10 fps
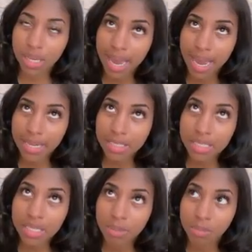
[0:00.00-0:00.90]

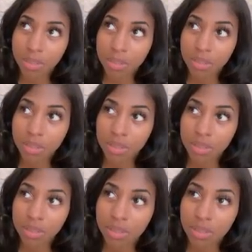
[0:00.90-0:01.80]
handsome.
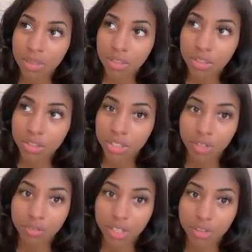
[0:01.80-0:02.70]
Shit,
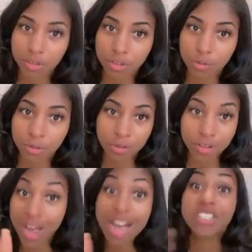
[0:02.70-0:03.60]
I forgot the 5th one.
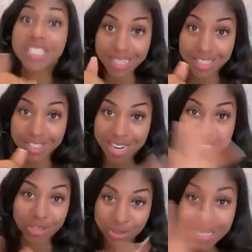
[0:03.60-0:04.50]
5 and 6,
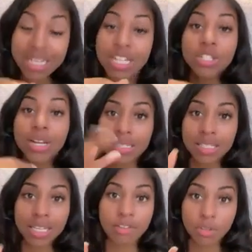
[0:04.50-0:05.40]
right? So that's
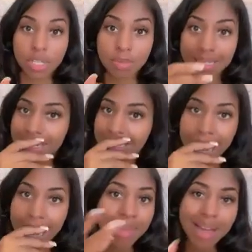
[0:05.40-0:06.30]
to give you some ideas.
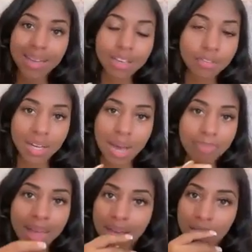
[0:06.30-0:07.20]

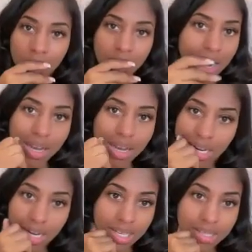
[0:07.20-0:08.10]
You're not
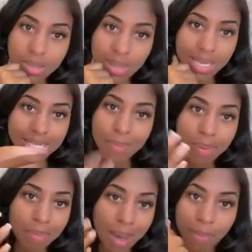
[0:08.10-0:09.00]
hugging and kissing me and
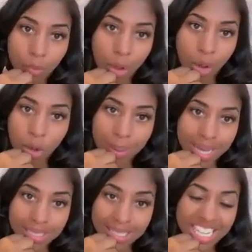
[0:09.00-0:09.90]
slapping my butt when I walk
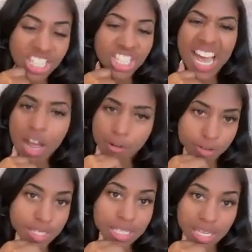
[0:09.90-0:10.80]
past in the kitchen
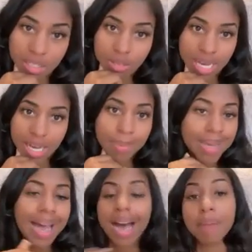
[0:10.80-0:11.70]
every single time.
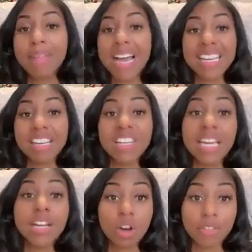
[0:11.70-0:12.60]
I'm not giving
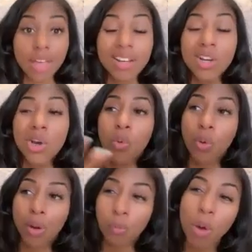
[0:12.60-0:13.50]
in on that.
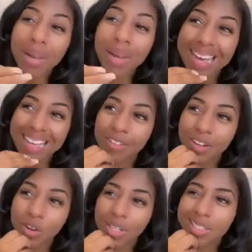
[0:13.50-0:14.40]
What will I give
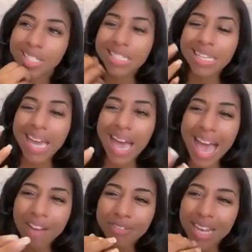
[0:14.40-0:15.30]
in on? Does he
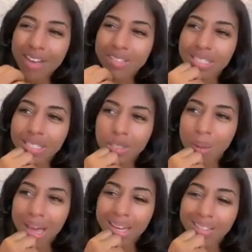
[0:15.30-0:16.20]
have to have a
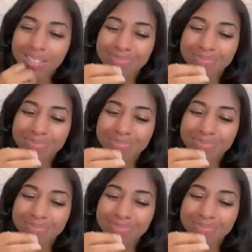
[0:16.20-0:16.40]
6-pack?